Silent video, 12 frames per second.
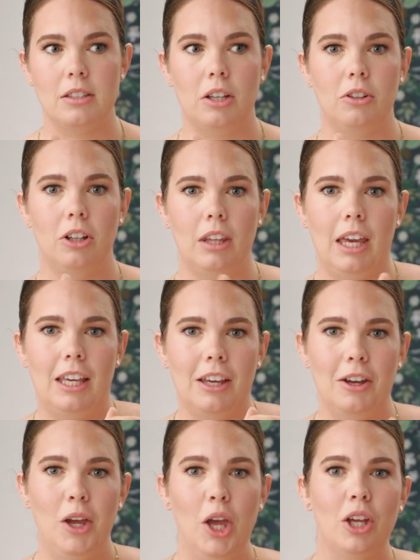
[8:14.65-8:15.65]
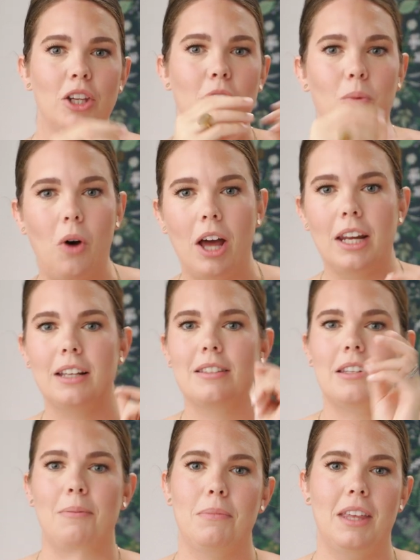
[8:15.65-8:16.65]
So you're wanting
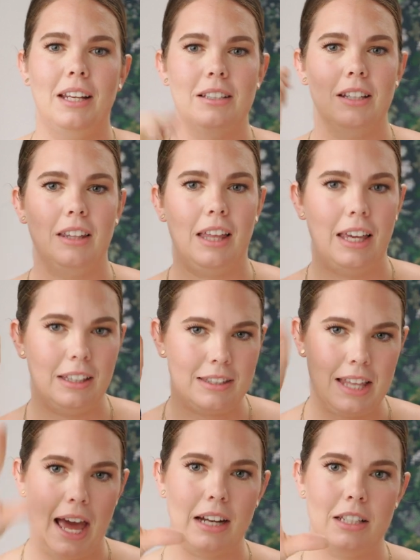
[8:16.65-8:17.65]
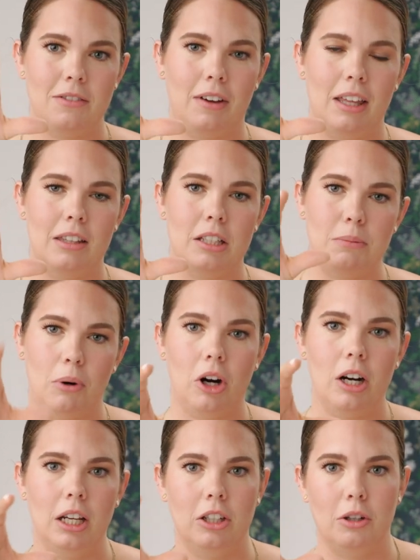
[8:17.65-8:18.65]
something to satisfy this
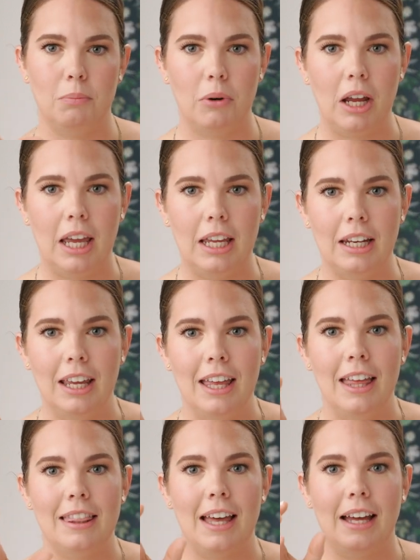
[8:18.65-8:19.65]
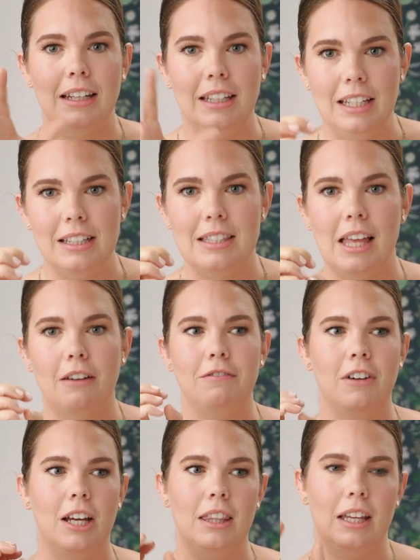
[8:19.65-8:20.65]
part in your brain that needs that
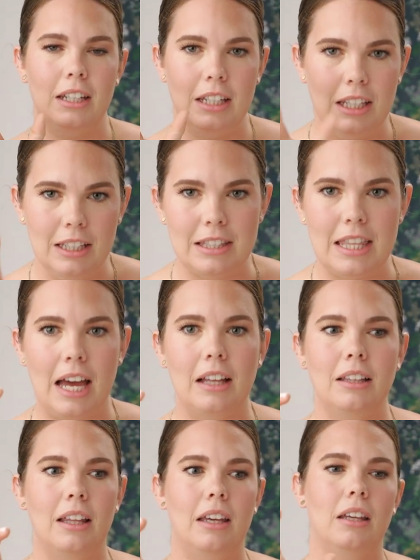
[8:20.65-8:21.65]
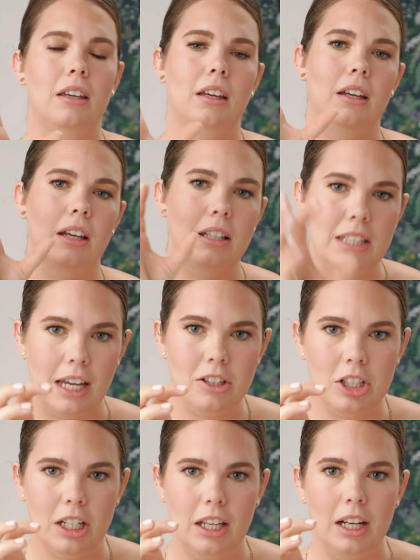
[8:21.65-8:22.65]
fun, that needs that
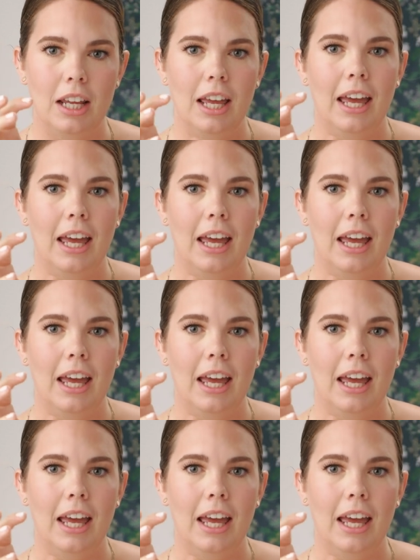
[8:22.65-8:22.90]
attention,